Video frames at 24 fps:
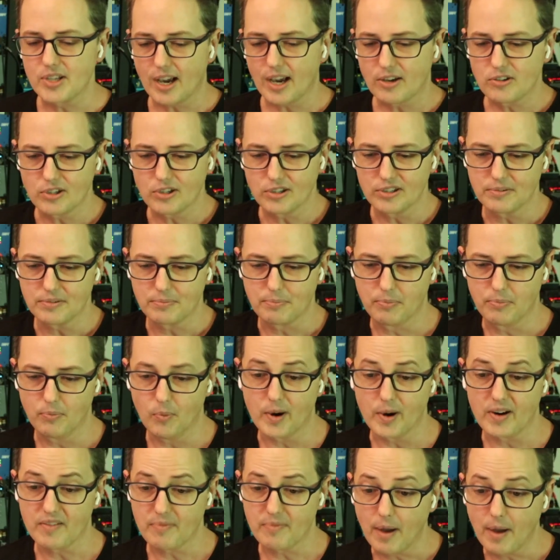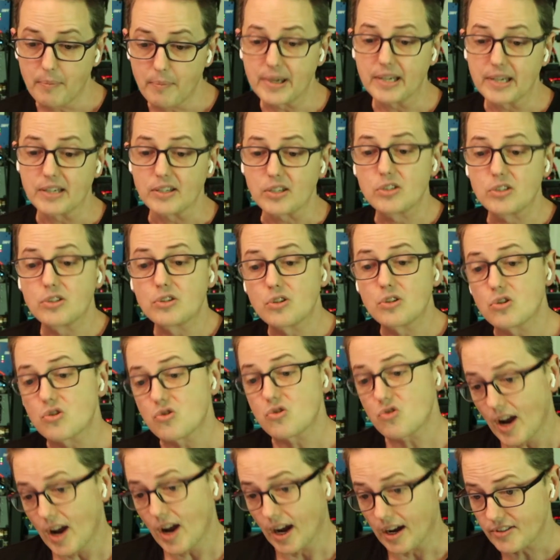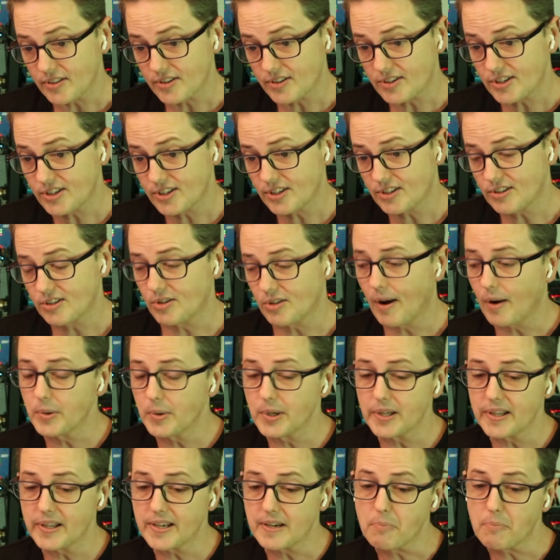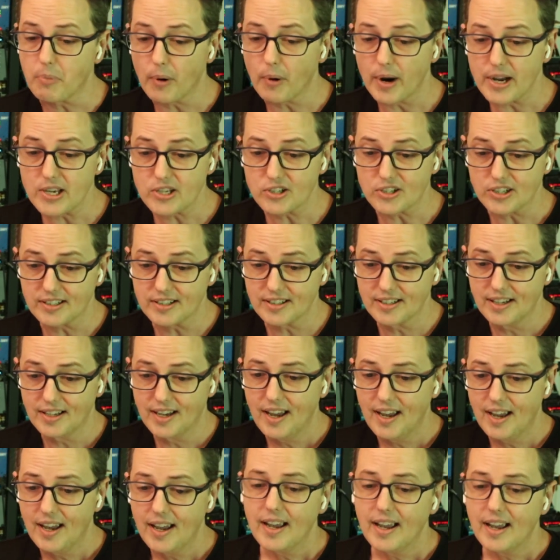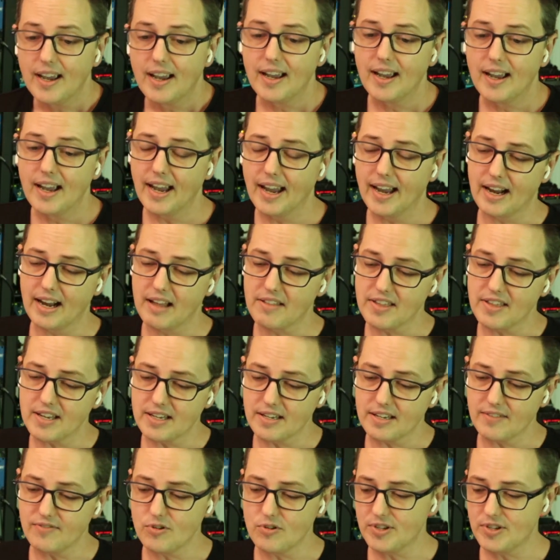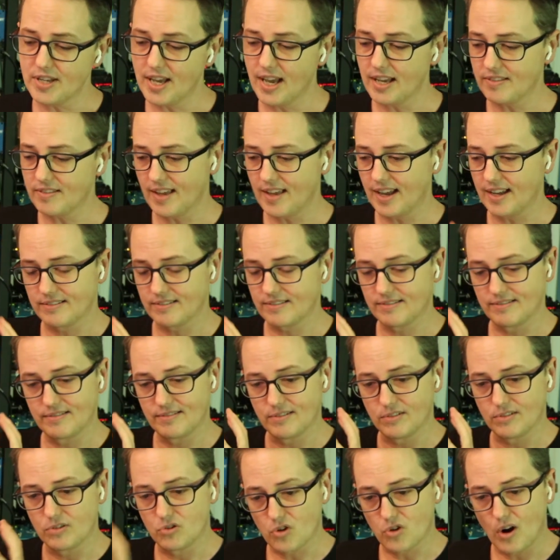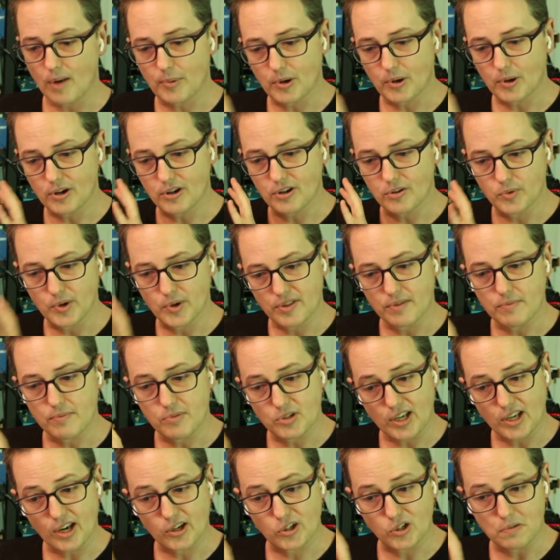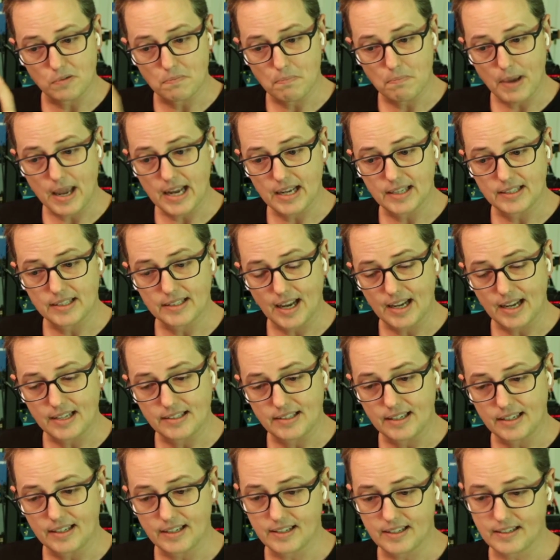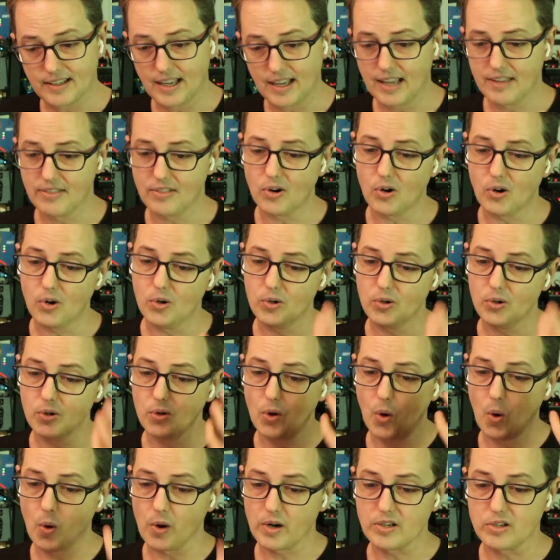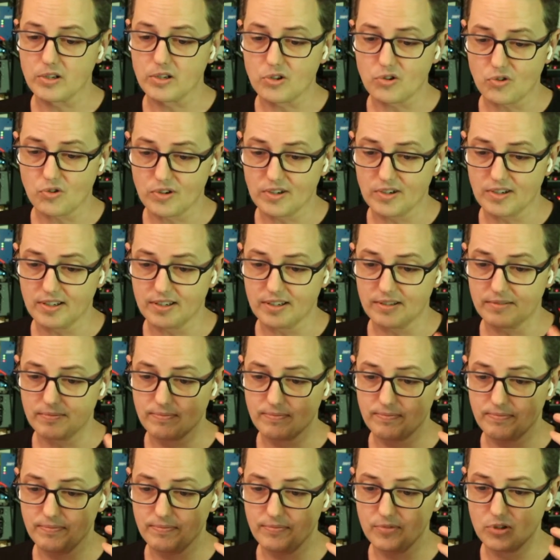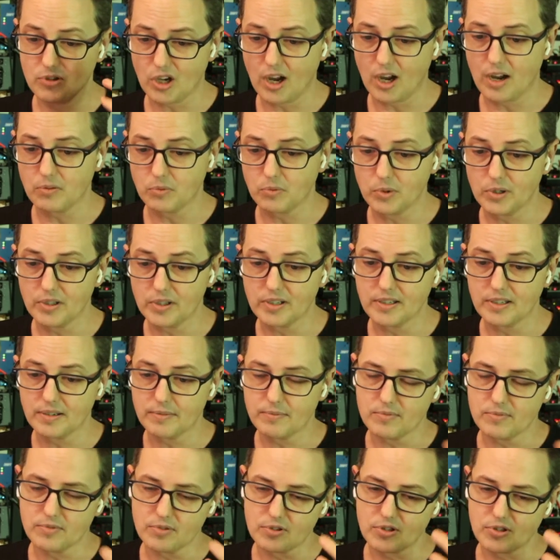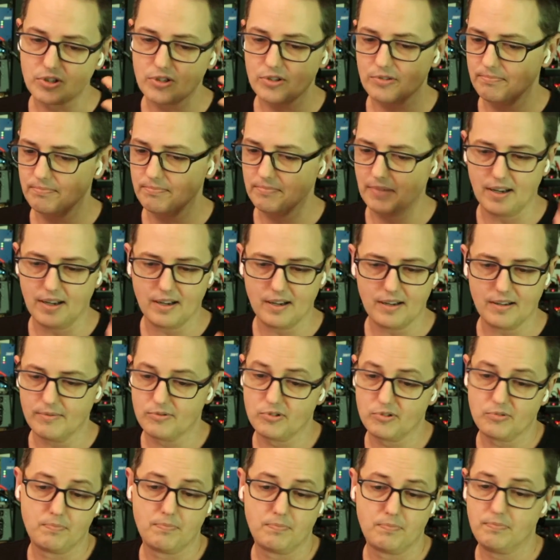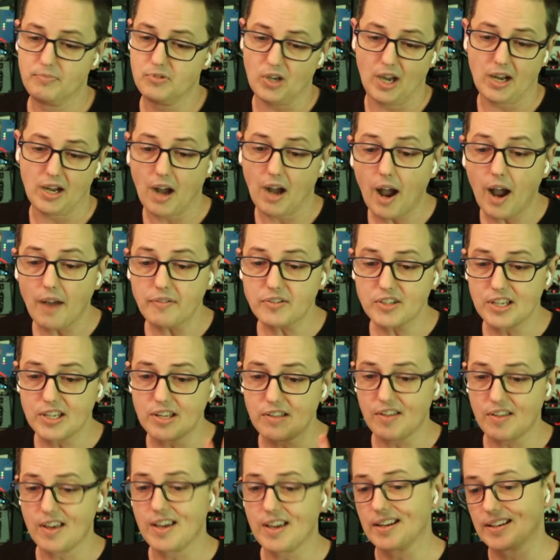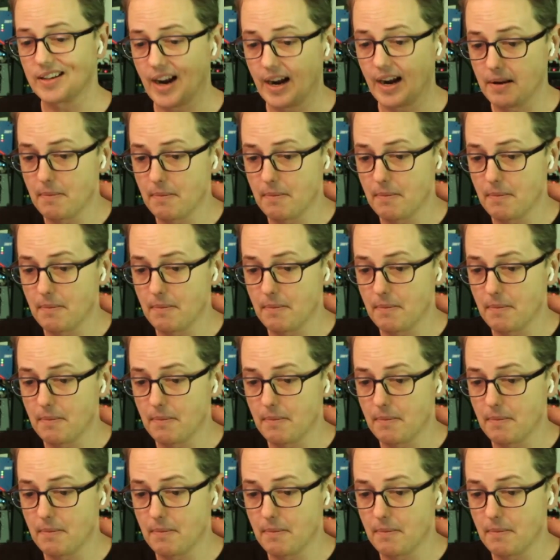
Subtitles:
actually one of my biggest strengths. So I really embraced it. And I think if you take that drummer, rhythm section, band idea and the whole orchestra, John Williams, Tchaikovsky thing and kind of